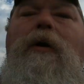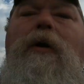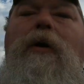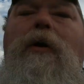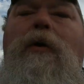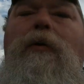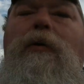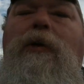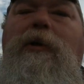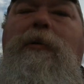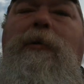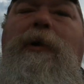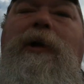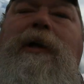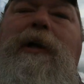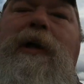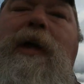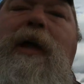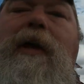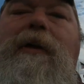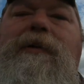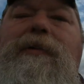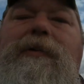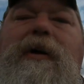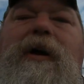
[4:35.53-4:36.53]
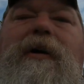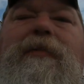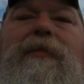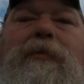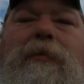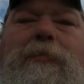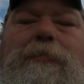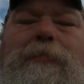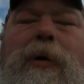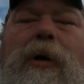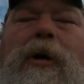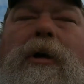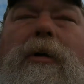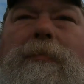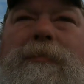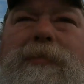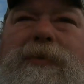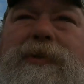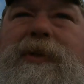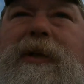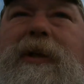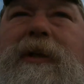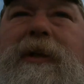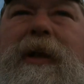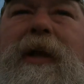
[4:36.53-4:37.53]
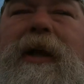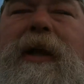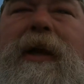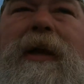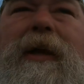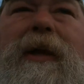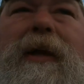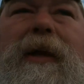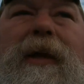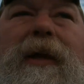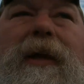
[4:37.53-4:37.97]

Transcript: Holy Week kicks off with Palm Sunday.